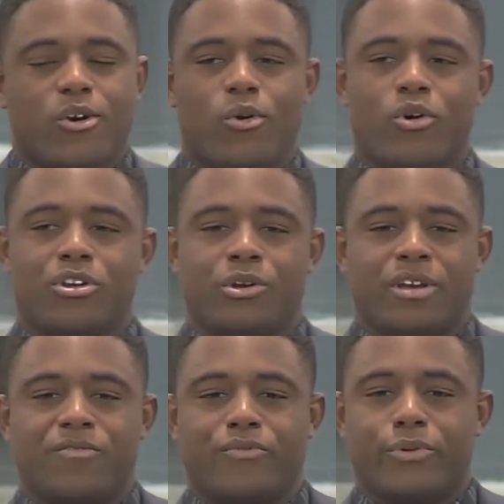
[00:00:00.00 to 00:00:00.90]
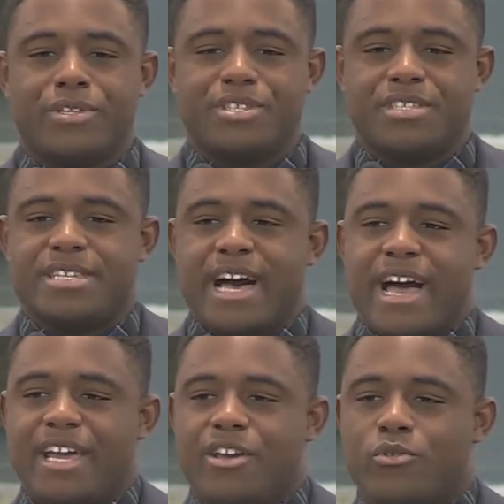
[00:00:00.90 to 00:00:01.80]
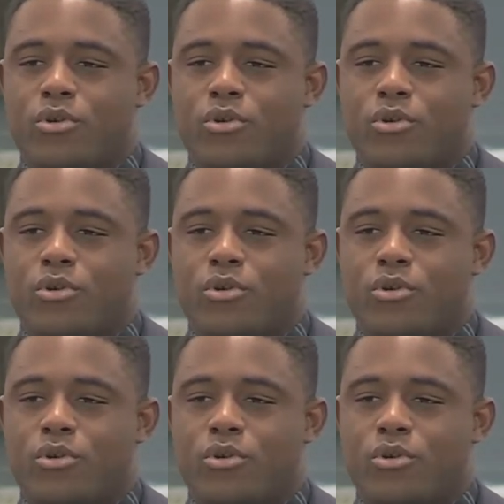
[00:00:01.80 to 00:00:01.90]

or your influence is dying,